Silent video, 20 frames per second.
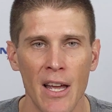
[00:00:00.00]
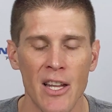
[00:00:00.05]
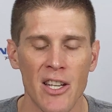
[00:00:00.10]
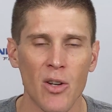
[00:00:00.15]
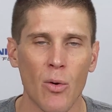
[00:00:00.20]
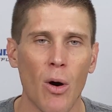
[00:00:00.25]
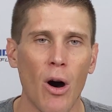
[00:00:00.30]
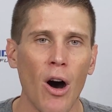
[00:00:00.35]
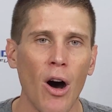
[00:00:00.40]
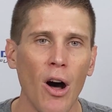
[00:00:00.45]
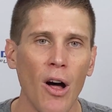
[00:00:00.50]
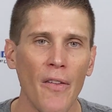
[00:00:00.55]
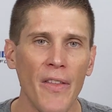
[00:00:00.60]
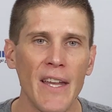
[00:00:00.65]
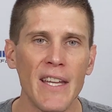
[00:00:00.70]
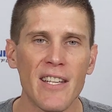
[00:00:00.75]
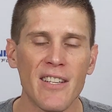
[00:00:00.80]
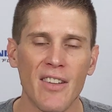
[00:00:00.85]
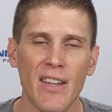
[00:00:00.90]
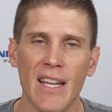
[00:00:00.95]
So all
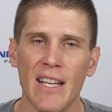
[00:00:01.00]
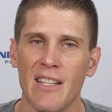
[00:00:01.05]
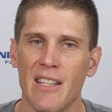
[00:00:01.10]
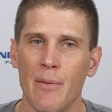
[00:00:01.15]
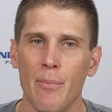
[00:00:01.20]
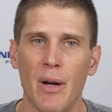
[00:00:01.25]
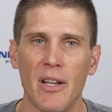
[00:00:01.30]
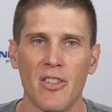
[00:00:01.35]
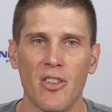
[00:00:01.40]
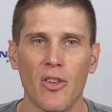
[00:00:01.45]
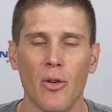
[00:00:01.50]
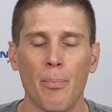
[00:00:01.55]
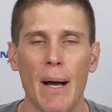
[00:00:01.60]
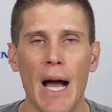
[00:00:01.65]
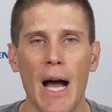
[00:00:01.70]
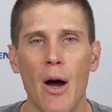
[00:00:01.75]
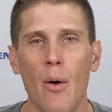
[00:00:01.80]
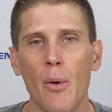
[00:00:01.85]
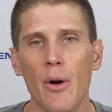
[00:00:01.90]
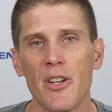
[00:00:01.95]
these things, the muscular
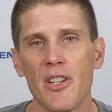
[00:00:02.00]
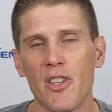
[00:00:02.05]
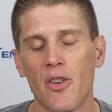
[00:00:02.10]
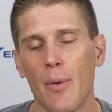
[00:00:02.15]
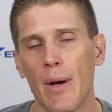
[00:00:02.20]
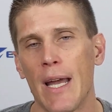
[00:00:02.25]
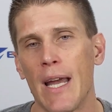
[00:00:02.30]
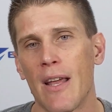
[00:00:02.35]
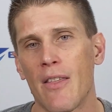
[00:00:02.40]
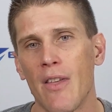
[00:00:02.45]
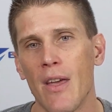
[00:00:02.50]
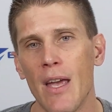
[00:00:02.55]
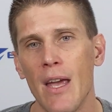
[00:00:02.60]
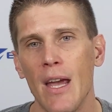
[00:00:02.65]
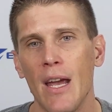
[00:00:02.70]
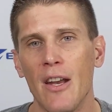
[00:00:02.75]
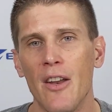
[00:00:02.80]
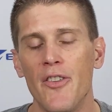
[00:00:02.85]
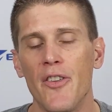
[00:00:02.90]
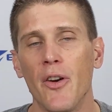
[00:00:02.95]
power, strength,
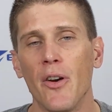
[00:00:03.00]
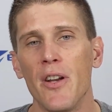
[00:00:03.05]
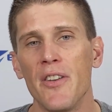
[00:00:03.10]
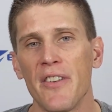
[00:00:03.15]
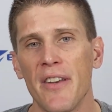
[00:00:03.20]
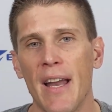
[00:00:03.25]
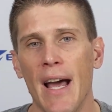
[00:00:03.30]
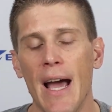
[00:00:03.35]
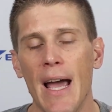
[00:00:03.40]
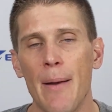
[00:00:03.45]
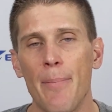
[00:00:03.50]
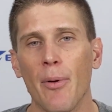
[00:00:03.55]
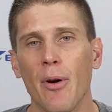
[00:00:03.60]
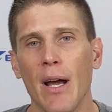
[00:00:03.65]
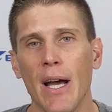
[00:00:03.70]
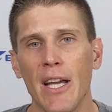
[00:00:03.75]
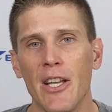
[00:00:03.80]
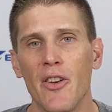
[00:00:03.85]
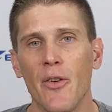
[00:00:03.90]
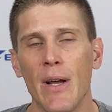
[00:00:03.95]
and endurance and
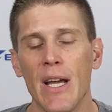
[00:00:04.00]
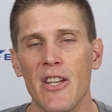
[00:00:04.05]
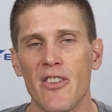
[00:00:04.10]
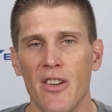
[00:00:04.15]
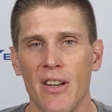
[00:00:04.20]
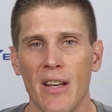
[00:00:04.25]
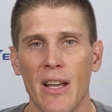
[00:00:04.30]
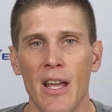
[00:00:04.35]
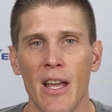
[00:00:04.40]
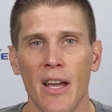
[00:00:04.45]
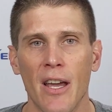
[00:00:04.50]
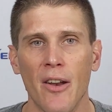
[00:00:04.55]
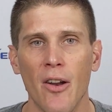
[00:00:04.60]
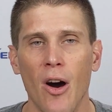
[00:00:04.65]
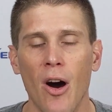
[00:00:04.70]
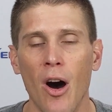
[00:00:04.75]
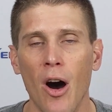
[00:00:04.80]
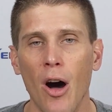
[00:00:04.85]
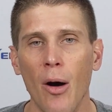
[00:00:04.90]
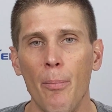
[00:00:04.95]
hyperhydration can
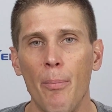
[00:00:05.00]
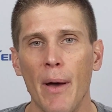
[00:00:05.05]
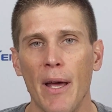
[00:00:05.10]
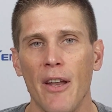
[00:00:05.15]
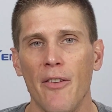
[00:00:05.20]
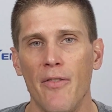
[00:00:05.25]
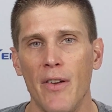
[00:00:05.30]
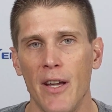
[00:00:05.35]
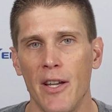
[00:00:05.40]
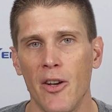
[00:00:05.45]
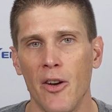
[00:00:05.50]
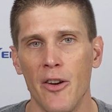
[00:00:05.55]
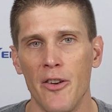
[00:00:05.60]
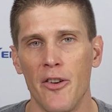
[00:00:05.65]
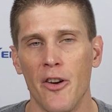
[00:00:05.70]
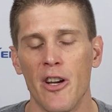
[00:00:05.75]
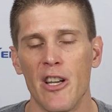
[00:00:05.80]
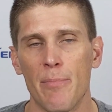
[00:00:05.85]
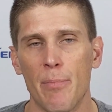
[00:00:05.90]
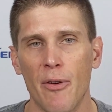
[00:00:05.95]
all benefit your
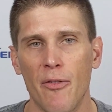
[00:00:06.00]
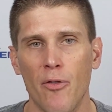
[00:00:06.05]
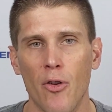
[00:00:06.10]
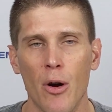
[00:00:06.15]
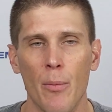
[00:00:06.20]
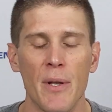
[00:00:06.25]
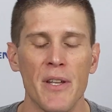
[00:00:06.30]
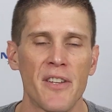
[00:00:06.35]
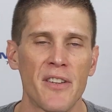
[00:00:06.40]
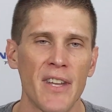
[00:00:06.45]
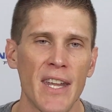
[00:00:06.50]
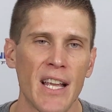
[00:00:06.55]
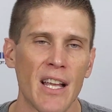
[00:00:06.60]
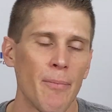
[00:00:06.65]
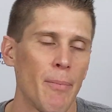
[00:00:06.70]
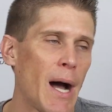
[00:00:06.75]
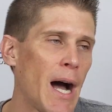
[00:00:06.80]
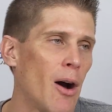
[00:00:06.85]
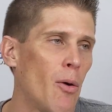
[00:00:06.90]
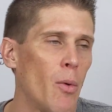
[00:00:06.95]
endurance performance. Think
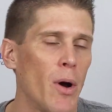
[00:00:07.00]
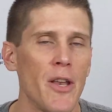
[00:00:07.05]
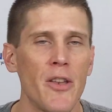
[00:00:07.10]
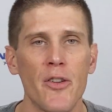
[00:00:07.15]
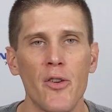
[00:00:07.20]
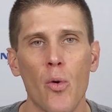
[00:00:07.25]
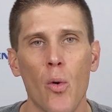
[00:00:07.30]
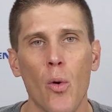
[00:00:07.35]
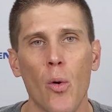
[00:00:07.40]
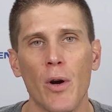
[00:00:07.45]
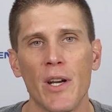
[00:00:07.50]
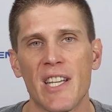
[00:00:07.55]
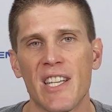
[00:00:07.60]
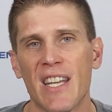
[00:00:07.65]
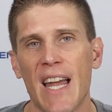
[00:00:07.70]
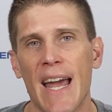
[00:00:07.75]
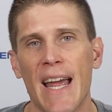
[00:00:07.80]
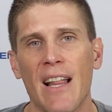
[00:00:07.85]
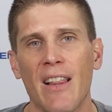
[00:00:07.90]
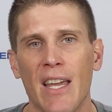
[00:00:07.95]
about when you're
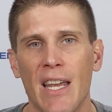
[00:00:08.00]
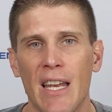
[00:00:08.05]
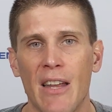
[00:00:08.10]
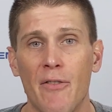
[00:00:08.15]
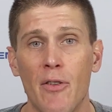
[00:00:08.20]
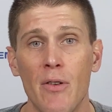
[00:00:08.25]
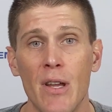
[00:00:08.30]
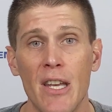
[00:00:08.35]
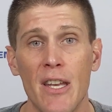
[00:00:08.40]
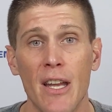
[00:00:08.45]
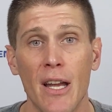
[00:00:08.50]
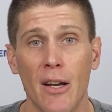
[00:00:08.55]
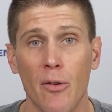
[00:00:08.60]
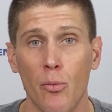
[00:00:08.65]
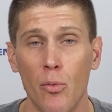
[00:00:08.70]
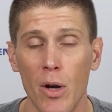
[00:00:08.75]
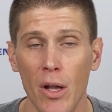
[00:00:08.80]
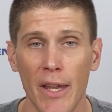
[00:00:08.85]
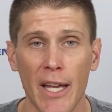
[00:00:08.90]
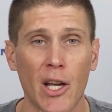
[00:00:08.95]
cycling. If you need to
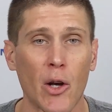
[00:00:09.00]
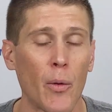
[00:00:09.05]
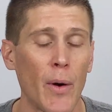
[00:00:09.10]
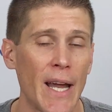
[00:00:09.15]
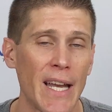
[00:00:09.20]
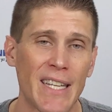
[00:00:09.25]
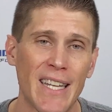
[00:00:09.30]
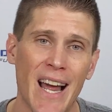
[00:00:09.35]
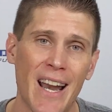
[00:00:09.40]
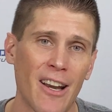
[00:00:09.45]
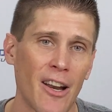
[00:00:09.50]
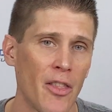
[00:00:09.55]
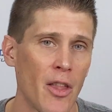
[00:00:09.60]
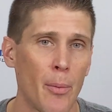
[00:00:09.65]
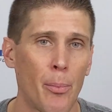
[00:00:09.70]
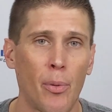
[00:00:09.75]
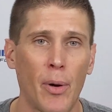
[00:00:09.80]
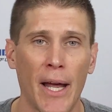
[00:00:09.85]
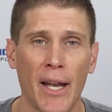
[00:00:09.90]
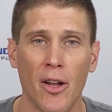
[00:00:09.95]
really crank down on
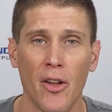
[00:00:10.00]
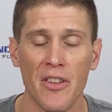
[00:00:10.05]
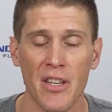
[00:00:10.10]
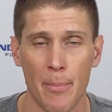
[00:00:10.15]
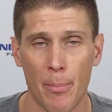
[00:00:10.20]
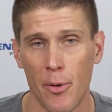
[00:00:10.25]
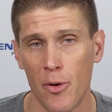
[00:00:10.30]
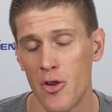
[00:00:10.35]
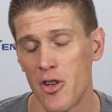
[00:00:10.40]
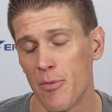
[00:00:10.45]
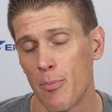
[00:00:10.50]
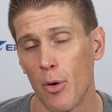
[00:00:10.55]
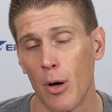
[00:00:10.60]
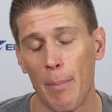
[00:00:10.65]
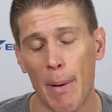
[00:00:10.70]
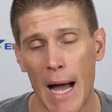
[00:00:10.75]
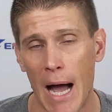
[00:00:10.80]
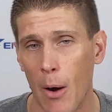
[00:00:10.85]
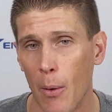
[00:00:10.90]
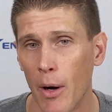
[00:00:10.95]
the pedals and produce more
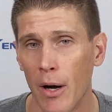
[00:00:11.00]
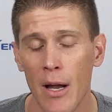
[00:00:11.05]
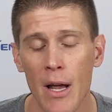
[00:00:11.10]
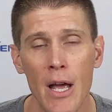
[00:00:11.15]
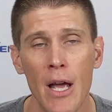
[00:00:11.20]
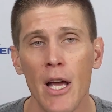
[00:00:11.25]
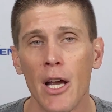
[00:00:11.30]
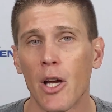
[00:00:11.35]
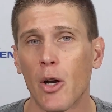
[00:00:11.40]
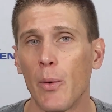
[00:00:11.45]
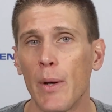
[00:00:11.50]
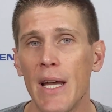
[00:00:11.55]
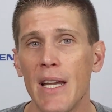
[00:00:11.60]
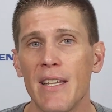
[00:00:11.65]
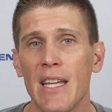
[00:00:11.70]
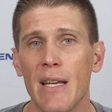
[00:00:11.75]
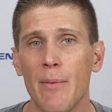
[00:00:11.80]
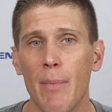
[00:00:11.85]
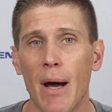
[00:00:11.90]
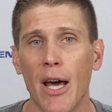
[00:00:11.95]
power,
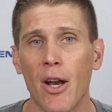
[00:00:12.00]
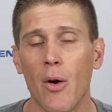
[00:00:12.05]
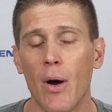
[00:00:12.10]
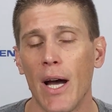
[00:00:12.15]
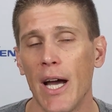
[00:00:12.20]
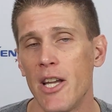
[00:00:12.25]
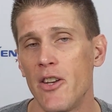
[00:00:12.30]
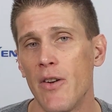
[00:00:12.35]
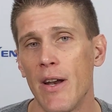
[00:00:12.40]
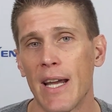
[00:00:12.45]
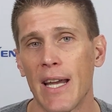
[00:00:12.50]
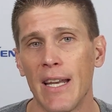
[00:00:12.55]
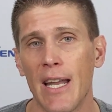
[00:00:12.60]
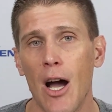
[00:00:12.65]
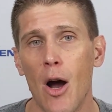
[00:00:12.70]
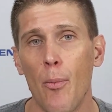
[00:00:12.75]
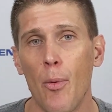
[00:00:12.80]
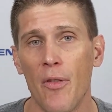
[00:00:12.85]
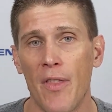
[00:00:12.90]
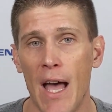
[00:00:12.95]
creatine monohydrate can
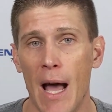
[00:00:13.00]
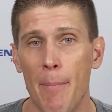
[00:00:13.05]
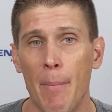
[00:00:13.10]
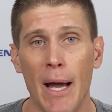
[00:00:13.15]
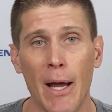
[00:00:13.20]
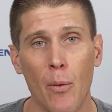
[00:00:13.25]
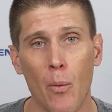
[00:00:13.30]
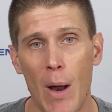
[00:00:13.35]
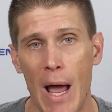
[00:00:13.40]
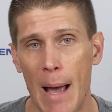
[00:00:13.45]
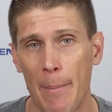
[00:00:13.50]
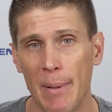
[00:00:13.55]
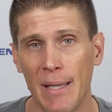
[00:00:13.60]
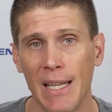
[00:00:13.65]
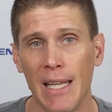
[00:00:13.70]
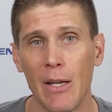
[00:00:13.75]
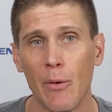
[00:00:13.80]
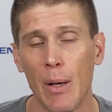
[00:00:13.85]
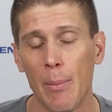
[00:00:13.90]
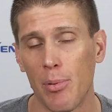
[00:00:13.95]
help with that by
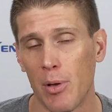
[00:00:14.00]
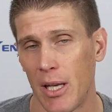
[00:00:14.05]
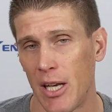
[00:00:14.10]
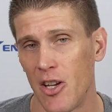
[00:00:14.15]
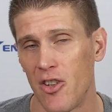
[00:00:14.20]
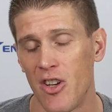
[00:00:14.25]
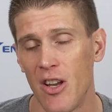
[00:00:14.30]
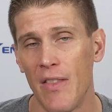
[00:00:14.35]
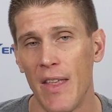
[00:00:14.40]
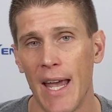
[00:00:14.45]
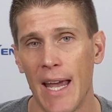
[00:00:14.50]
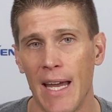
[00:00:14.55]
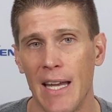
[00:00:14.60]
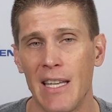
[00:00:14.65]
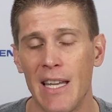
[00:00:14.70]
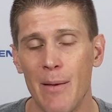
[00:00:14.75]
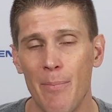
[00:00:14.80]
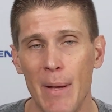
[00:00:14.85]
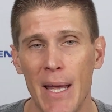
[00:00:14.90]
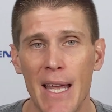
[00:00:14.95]
rapidly replenishing the
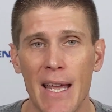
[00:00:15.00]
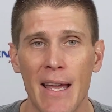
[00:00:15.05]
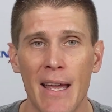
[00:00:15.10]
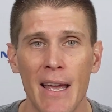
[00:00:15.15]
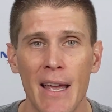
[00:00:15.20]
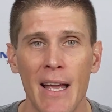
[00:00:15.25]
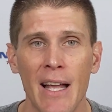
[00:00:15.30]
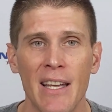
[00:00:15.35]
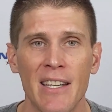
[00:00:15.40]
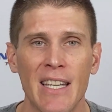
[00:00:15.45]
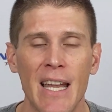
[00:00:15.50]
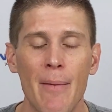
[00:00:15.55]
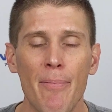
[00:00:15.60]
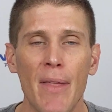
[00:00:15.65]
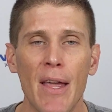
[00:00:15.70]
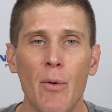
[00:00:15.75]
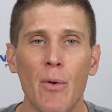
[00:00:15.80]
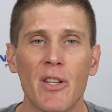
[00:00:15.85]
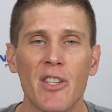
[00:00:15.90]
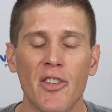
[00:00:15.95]
ATP. Same
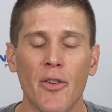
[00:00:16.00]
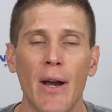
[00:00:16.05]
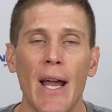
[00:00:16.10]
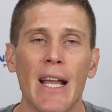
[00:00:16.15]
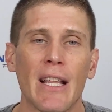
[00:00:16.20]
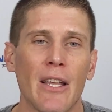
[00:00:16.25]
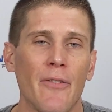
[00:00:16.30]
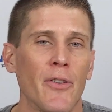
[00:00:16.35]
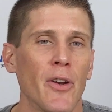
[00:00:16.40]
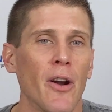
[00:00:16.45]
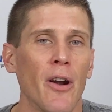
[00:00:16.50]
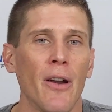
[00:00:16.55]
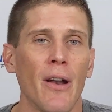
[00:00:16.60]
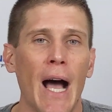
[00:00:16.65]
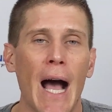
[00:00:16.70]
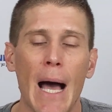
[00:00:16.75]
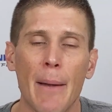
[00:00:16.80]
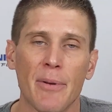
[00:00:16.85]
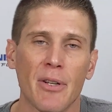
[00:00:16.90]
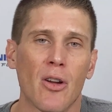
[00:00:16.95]
thing with strength. If you're an
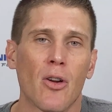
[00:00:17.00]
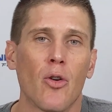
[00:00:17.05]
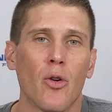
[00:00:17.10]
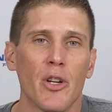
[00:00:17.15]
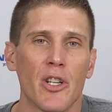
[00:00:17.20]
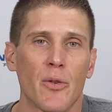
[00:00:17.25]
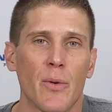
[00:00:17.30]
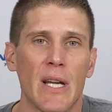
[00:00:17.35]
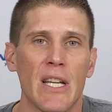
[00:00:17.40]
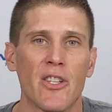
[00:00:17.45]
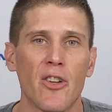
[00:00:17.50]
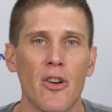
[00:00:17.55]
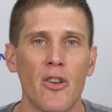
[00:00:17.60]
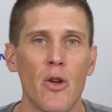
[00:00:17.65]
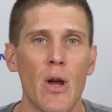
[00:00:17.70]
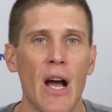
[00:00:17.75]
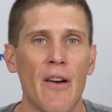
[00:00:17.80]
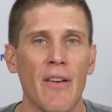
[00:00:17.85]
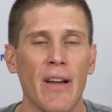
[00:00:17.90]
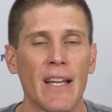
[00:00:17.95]
obstacle course racer and
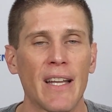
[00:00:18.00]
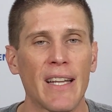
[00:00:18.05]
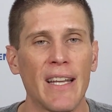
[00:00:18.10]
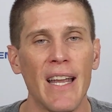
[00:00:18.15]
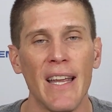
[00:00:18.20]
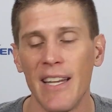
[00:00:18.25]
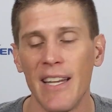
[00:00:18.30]
you have a